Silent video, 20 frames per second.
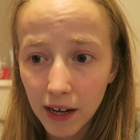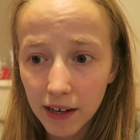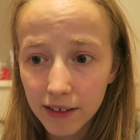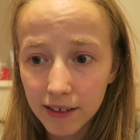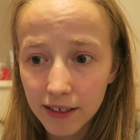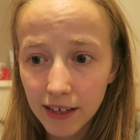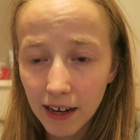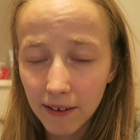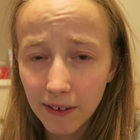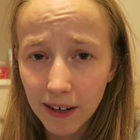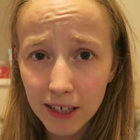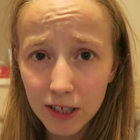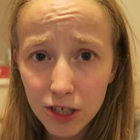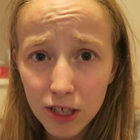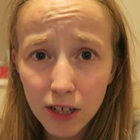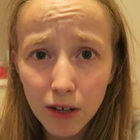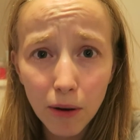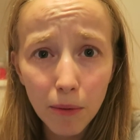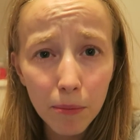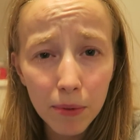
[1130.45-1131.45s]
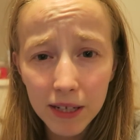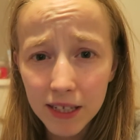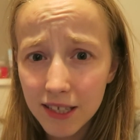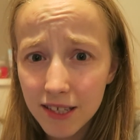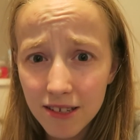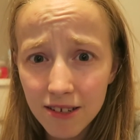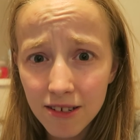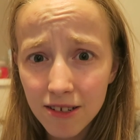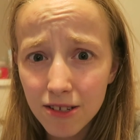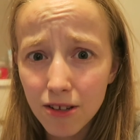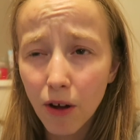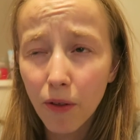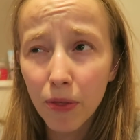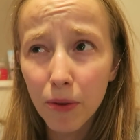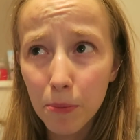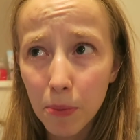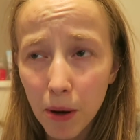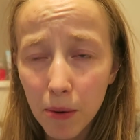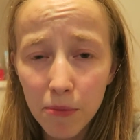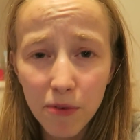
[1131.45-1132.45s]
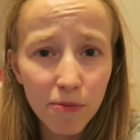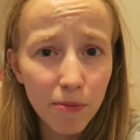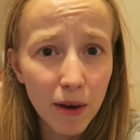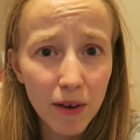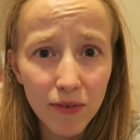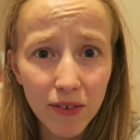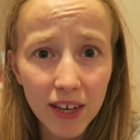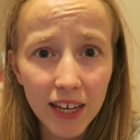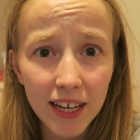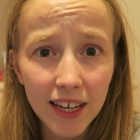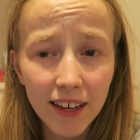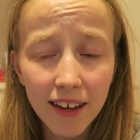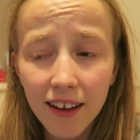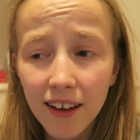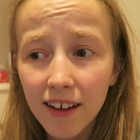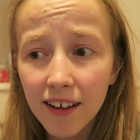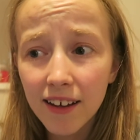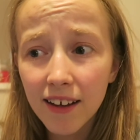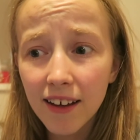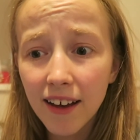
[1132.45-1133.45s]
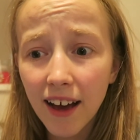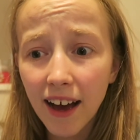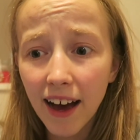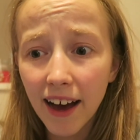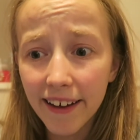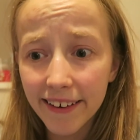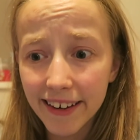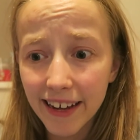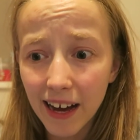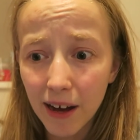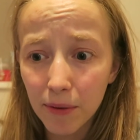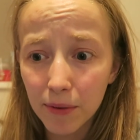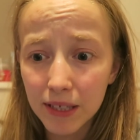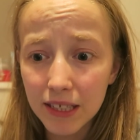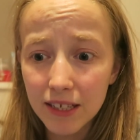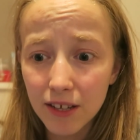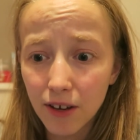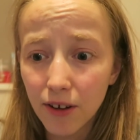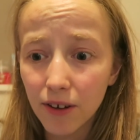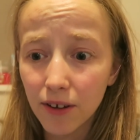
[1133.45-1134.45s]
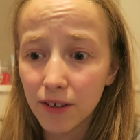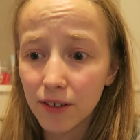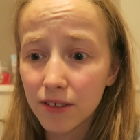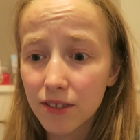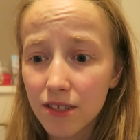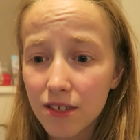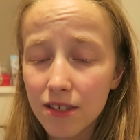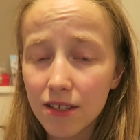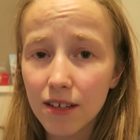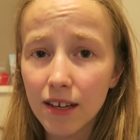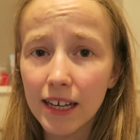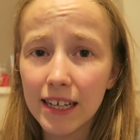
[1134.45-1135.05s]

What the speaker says: and I've actually got blisters on the bottom of my feet, and now it hurts.